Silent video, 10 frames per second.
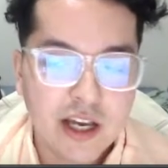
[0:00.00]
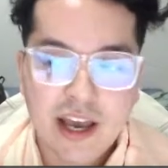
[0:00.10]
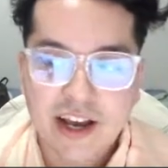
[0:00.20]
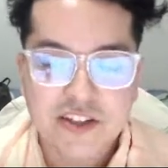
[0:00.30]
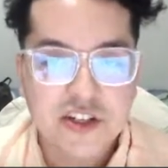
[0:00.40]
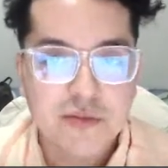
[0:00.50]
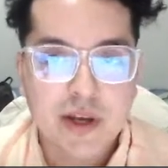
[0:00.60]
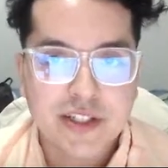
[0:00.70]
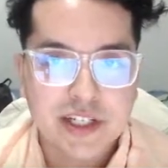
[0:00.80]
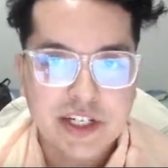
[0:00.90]
because it just
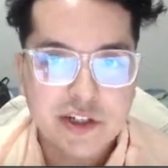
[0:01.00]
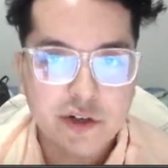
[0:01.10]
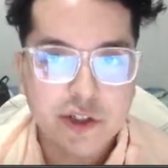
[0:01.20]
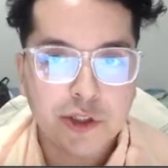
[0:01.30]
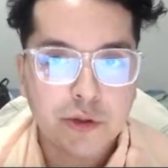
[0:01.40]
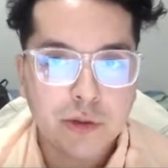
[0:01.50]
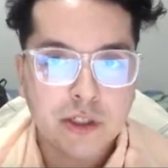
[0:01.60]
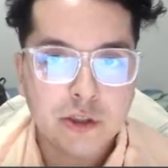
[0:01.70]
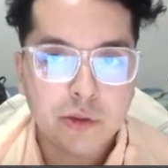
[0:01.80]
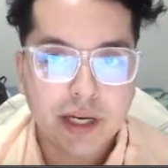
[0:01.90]
makes it easier to
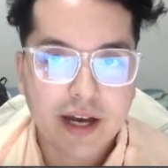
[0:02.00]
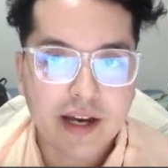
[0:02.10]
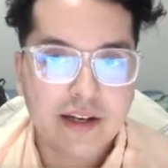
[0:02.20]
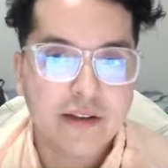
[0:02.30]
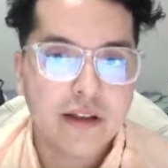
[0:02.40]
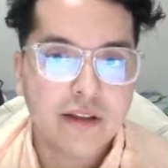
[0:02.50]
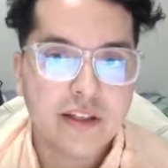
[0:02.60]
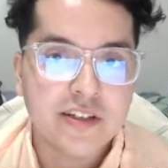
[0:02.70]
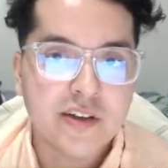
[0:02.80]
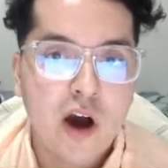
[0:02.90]
do that kind of
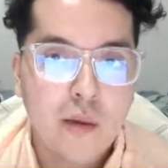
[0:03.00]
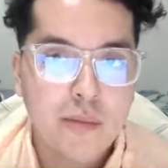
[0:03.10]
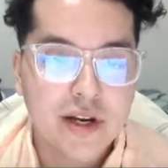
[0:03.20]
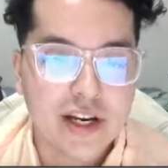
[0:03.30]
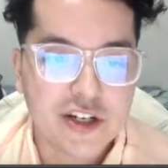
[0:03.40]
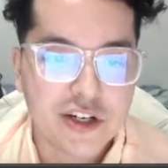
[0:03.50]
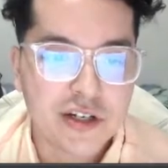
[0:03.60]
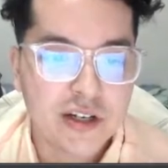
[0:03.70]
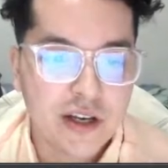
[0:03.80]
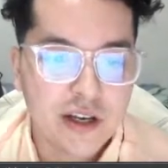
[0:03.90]
these combination
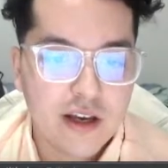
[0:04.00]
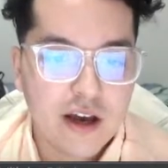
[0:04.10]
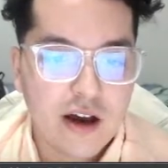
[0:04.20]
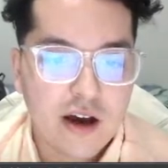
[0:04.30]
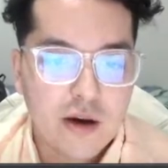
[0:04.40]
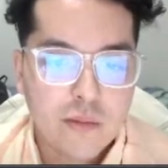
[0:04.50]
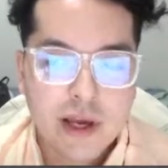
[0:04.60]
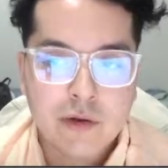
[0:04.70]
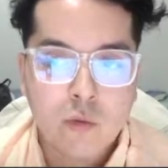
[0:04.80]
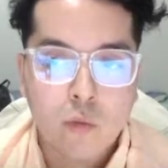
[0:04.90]

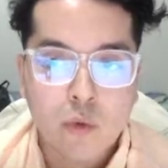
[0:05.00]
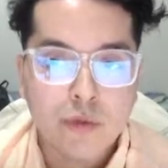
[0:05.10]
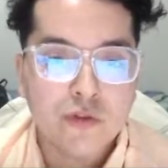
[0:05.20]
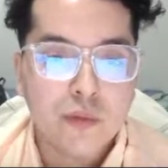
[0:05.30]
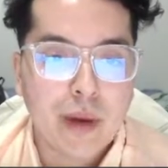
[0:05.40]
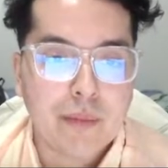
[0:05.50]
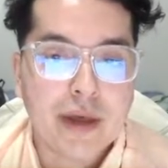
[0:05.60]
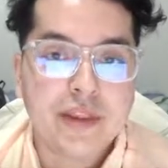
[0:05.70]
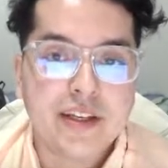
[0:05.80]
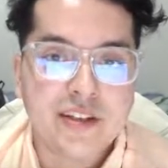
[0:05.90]
and removal
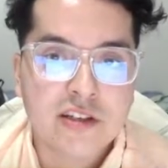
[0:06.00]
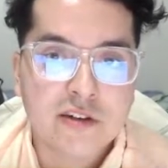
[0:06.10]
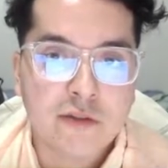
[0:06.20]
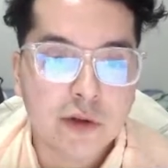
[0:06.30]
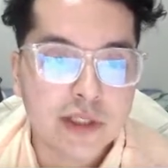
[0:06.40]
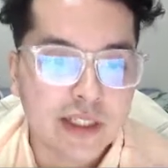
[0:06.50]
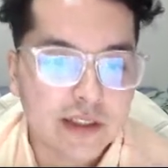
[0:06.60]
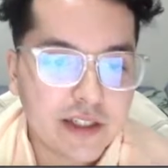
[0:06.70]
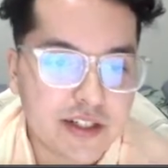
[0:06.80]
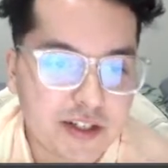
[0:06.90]
methods for linked
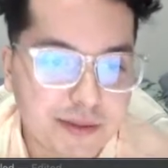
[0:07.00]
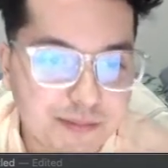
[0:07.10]
list.